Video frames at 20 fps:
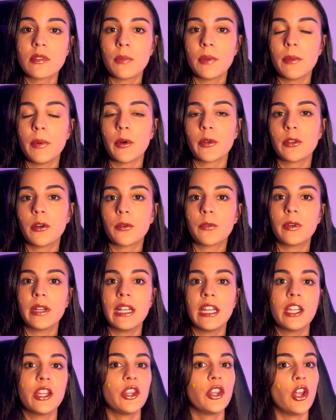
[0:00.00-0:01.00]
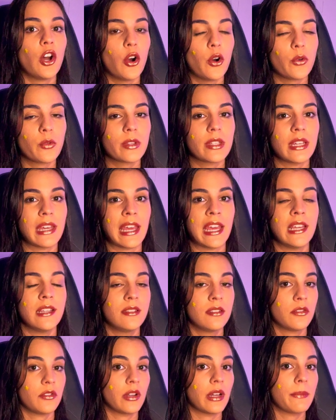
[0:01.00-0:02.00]
people don't really know the
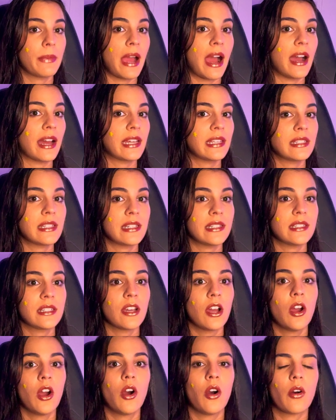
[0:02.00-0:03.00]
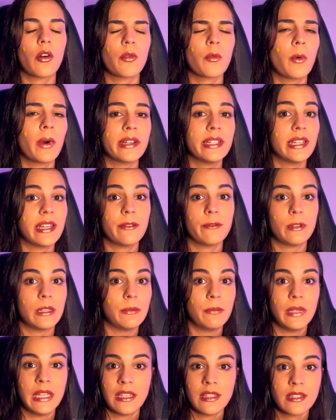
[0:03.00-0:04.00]
history behind it or what it even
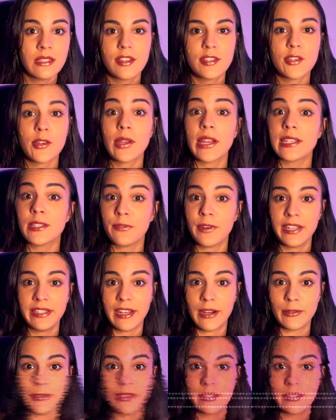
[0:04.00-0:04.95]
means. So let's find out.